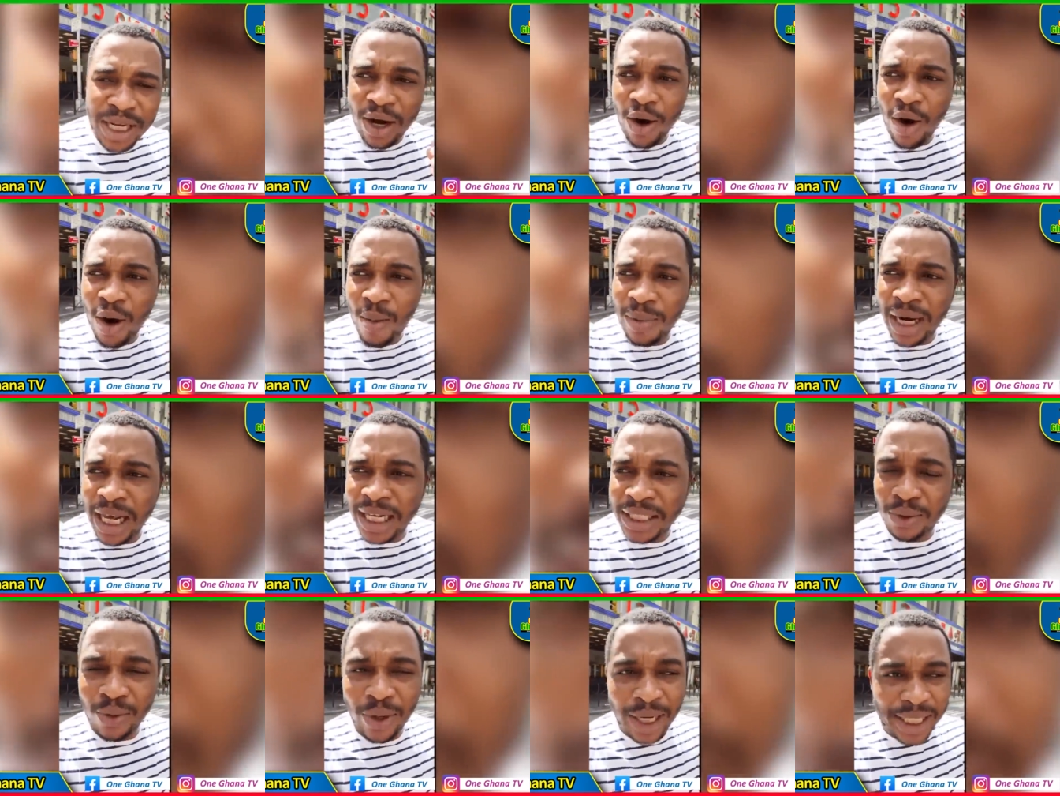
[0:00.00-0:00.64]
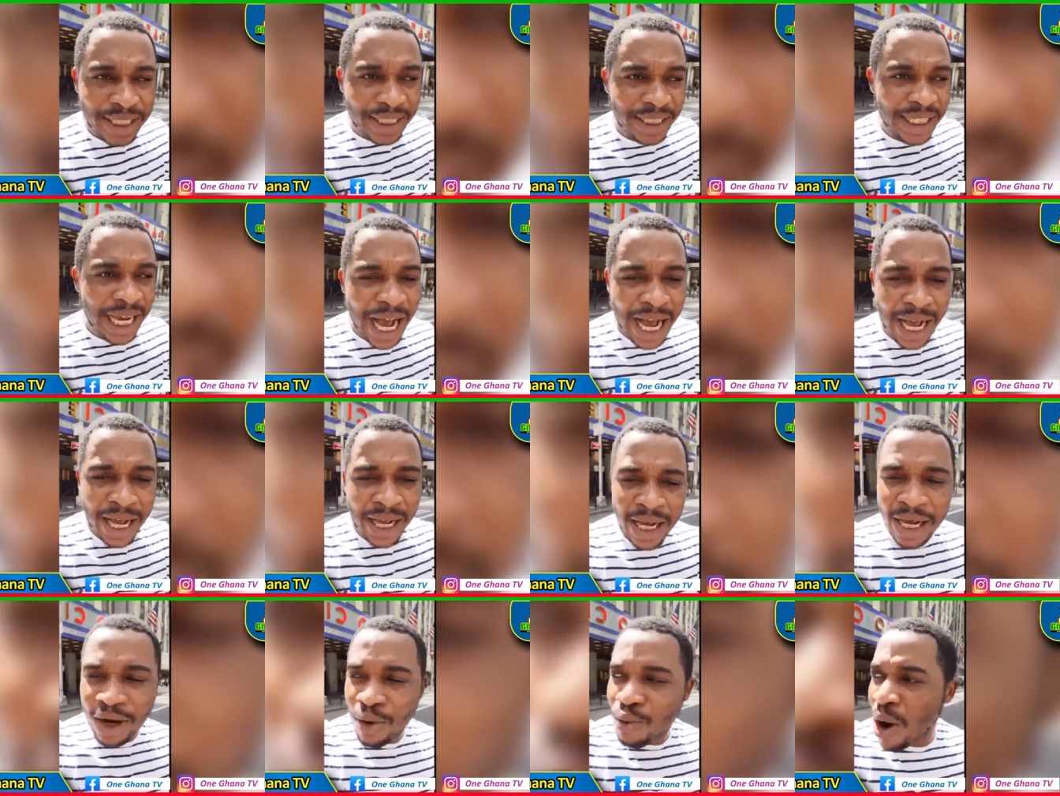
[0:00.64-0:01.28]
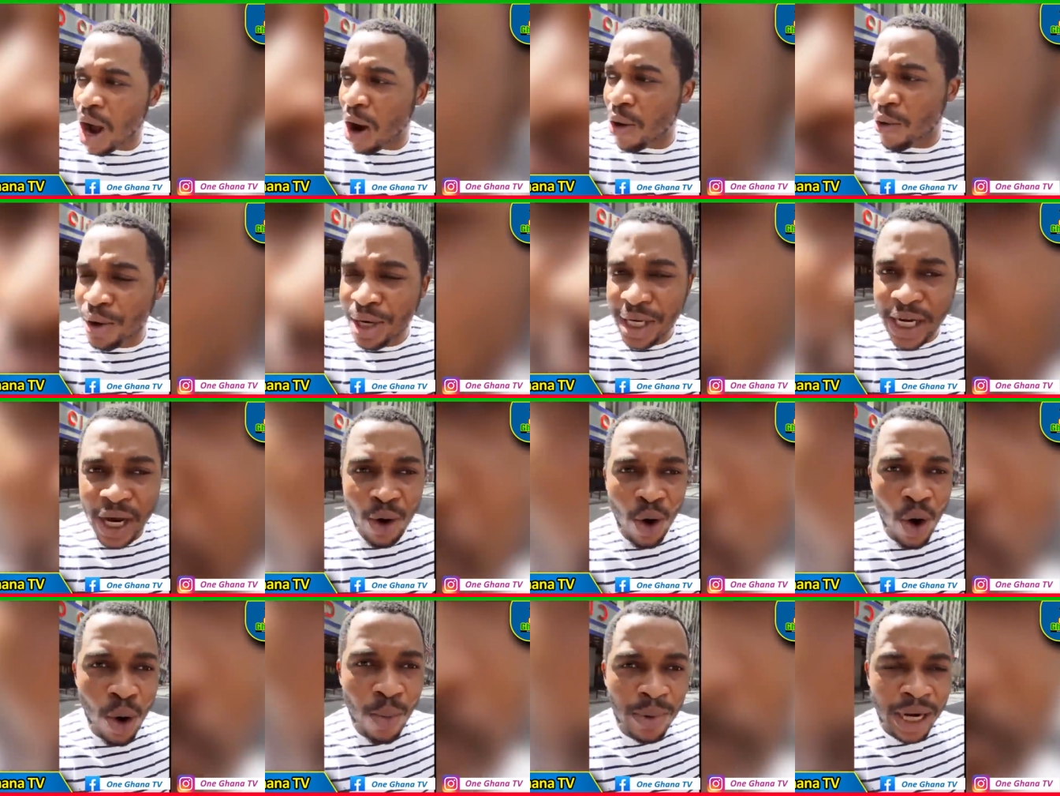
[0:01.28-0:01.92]
a homeless kwasia. Why when
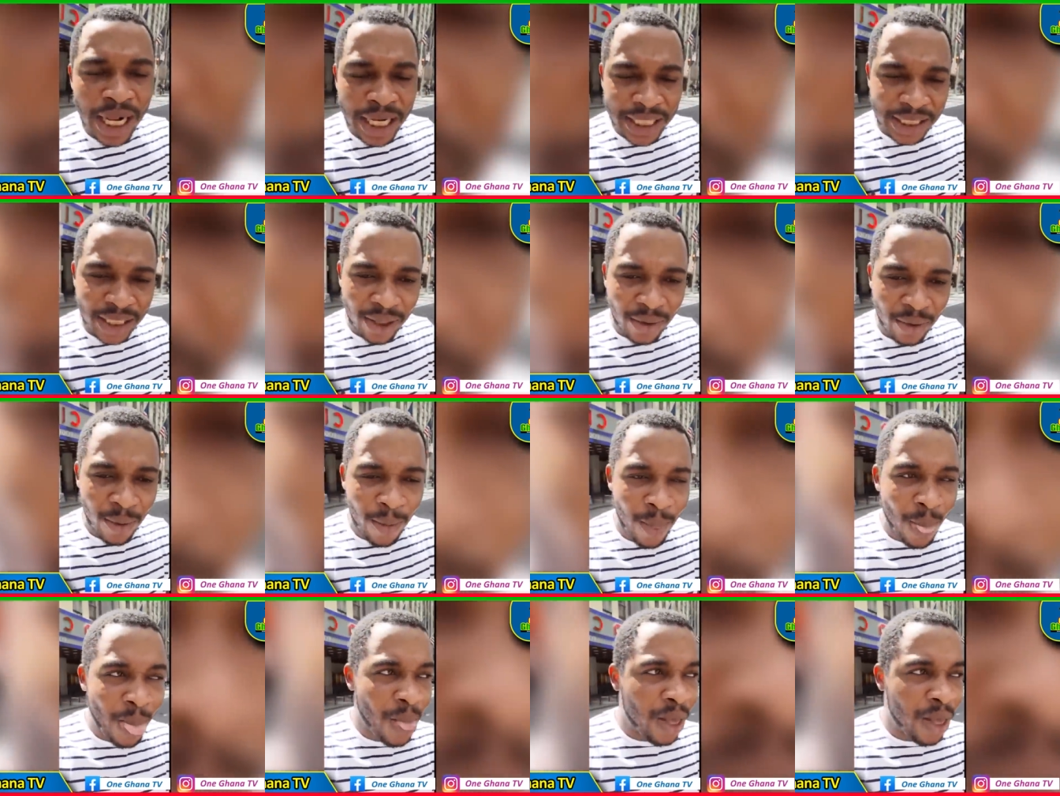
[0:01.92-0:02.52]
you homeless, you know?